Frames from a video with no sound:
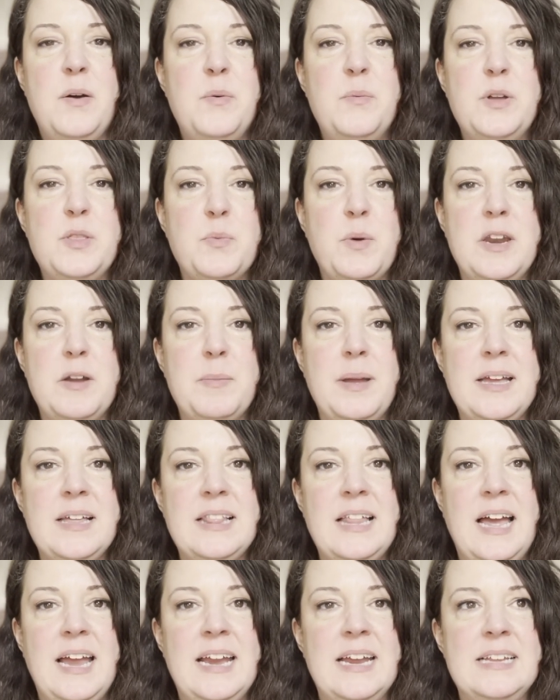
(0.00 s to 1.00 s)
with one of my
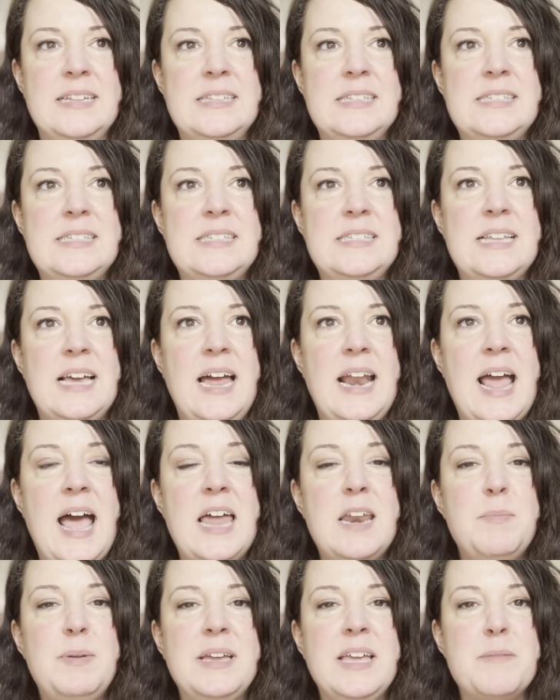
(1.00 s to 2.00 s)
clients that
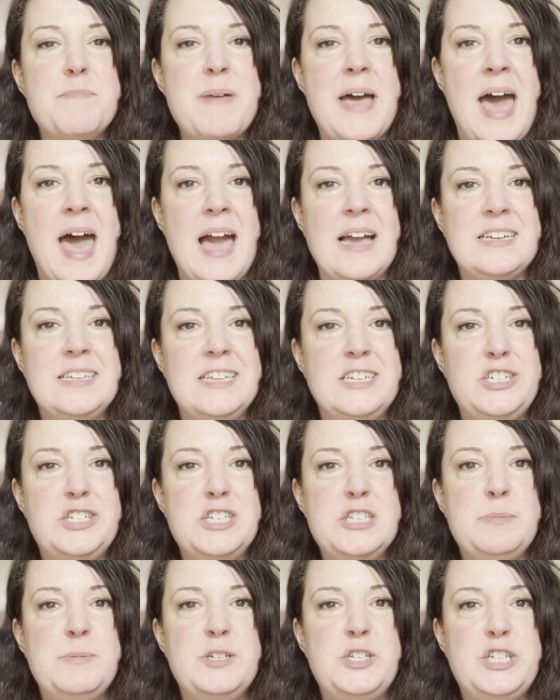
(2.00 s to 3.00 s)
had a big impact that
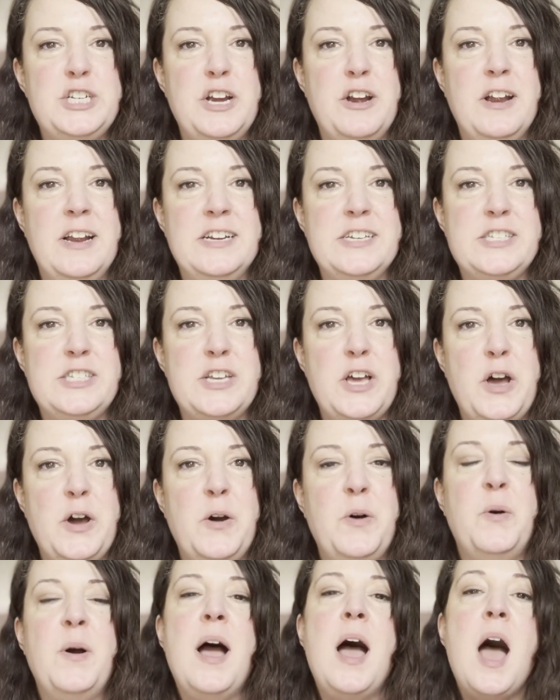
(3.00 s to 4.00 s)
she's been sharing.
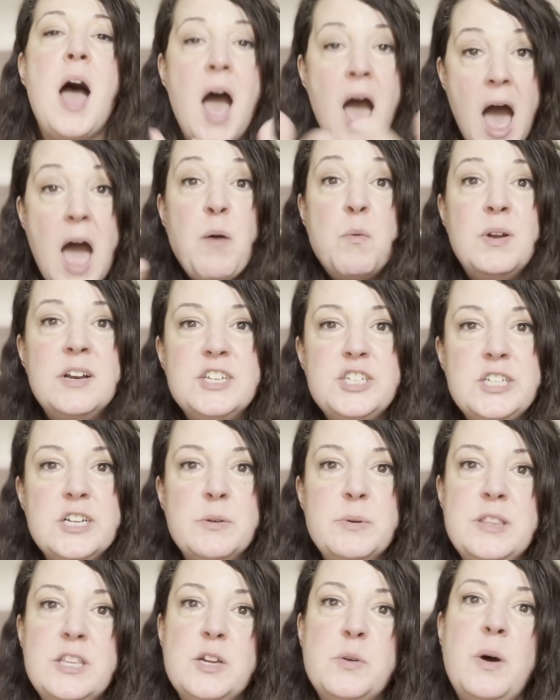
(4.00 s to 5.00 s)
So I want to share
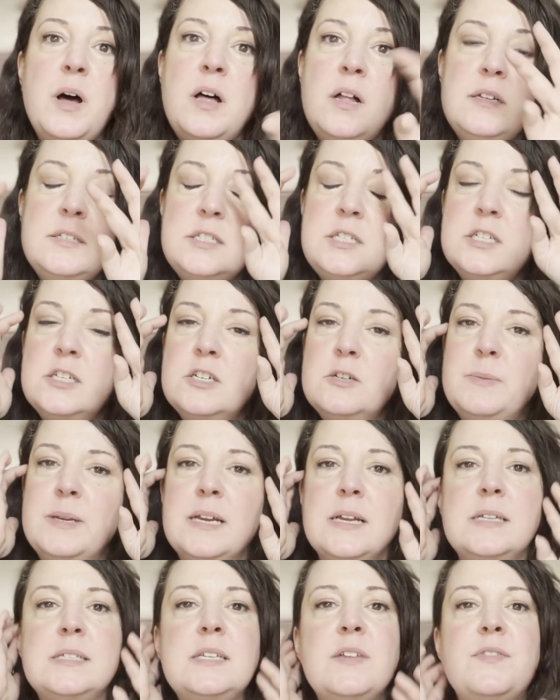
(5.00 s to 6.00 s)
with you all too,
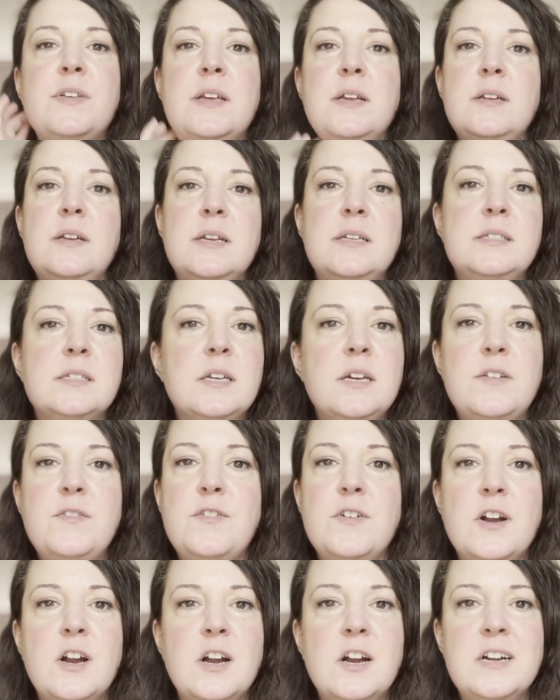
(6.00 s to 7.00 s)
because if it is good
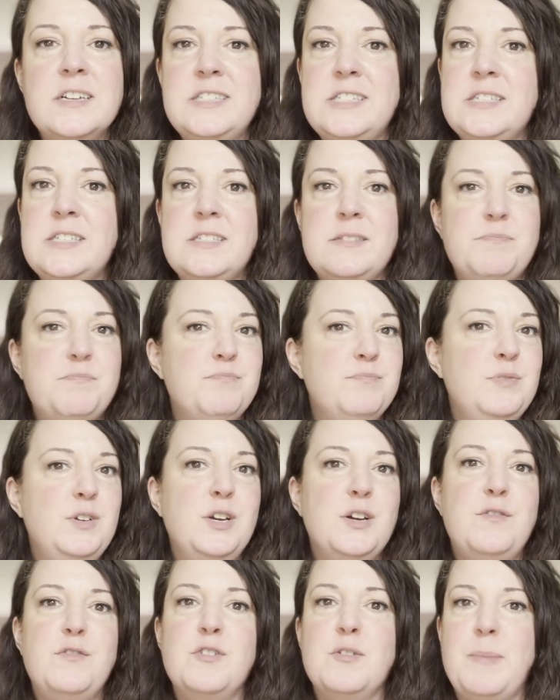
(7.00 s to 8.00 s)
for her, it's
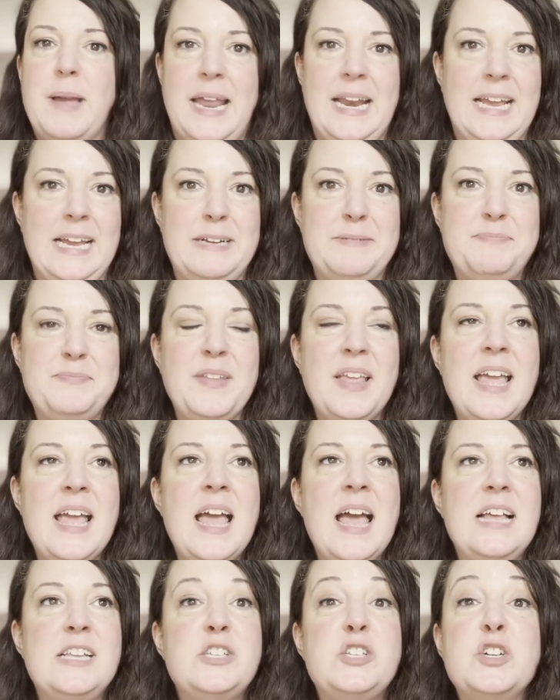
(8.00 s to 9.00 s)
good for many.
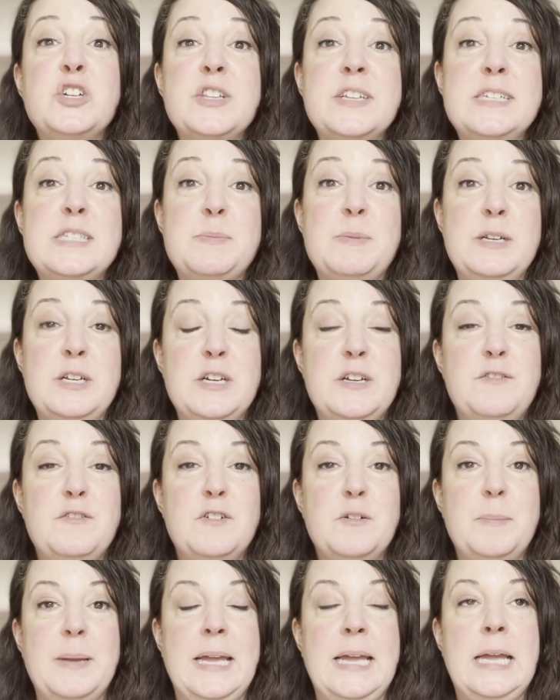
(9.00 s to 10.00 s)
Certainly, it's been good
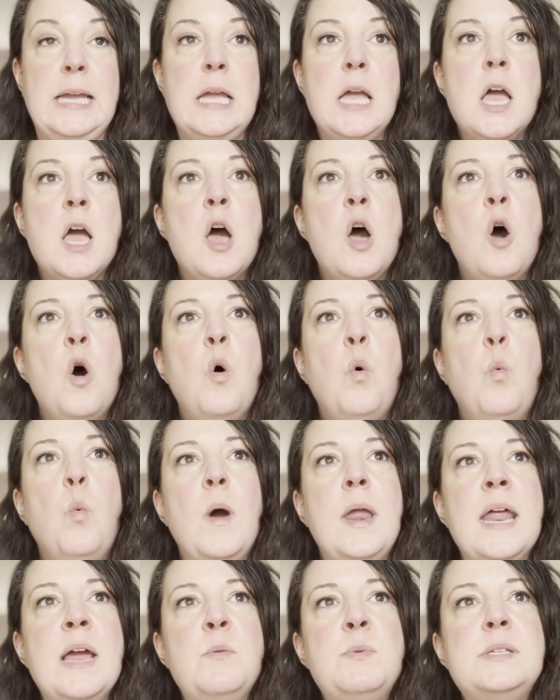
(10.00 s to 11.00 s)
for me.
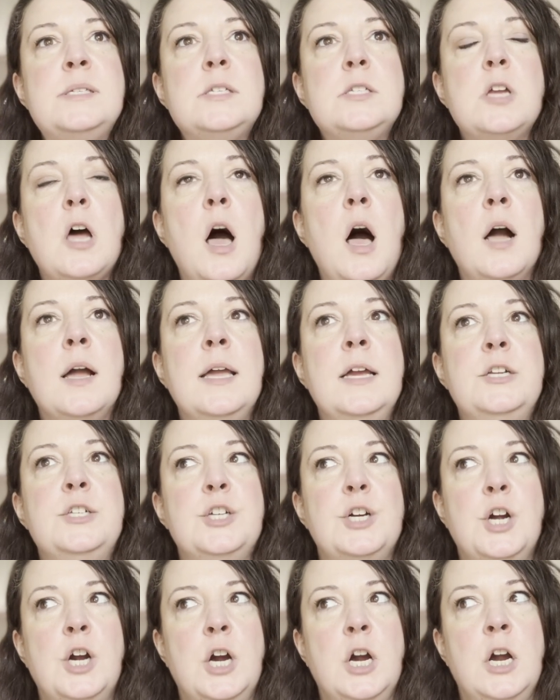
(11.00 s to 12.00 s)
When I was talking
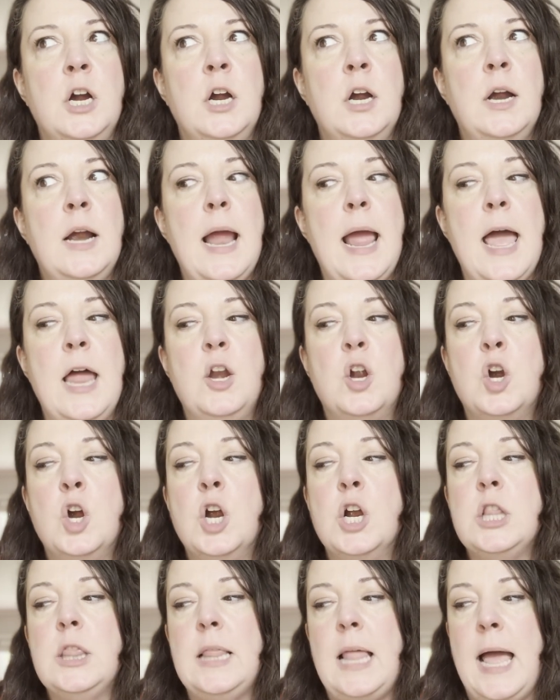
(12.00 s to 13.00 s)
to her and
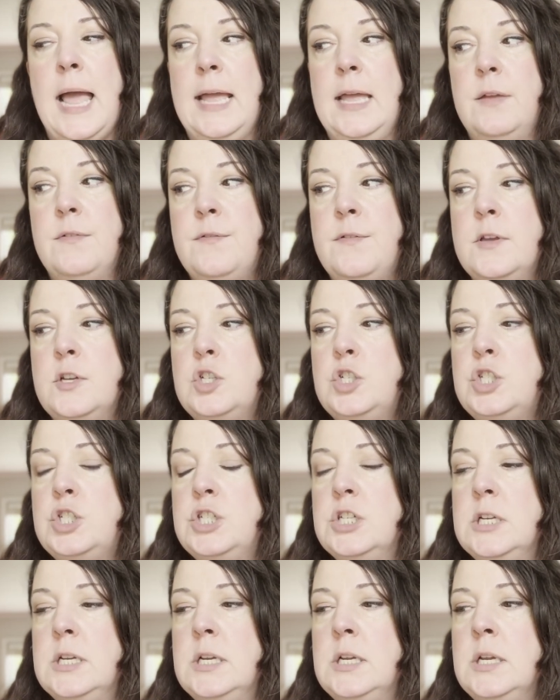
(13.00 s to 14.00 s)
her life,
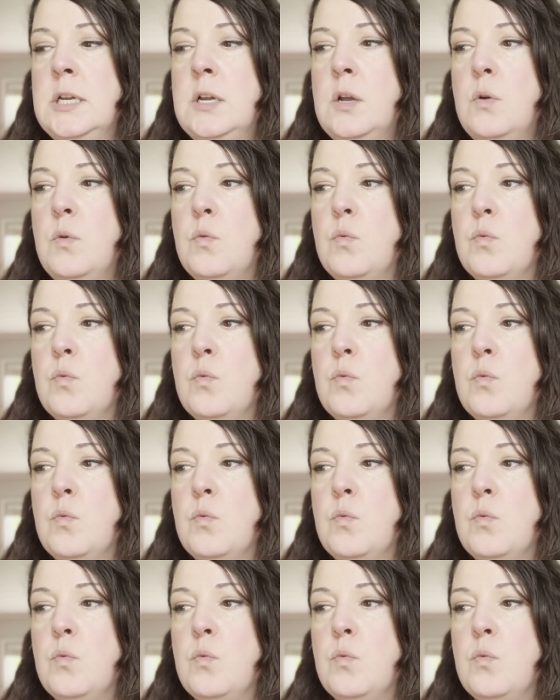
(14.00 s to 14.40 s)
I